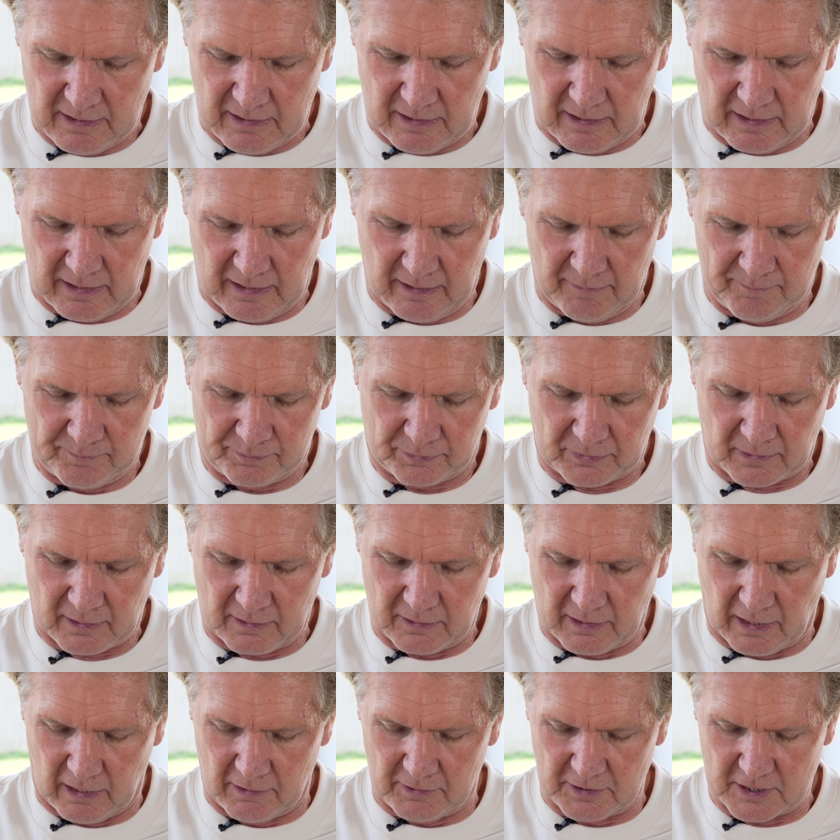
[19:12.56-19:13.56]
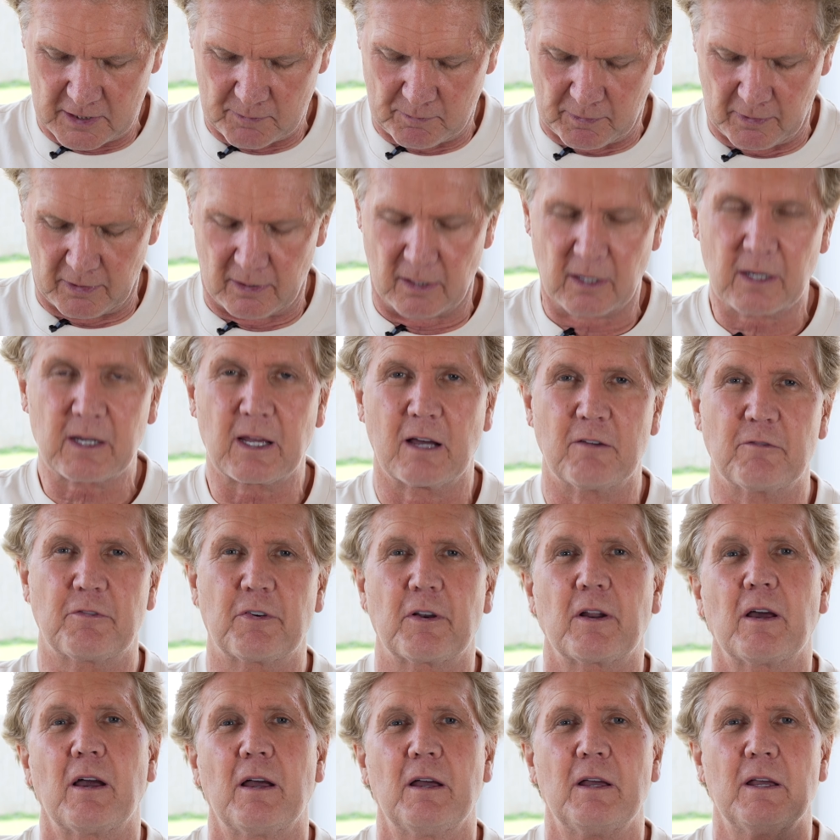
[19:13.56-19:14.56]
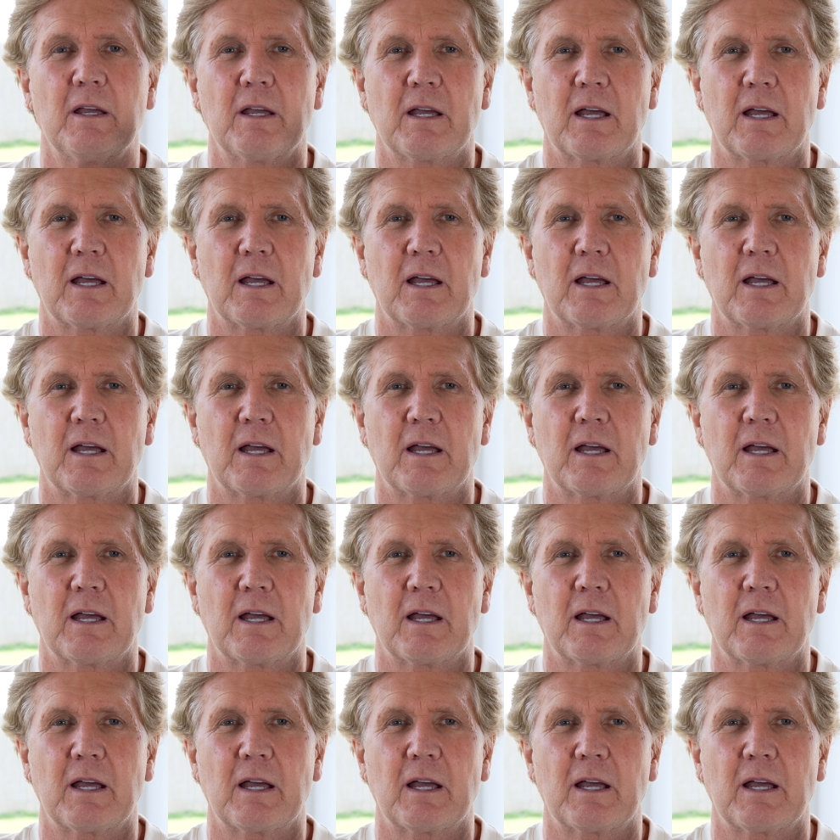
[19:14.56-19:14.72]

um, The Holy Spirit, Our Comforter.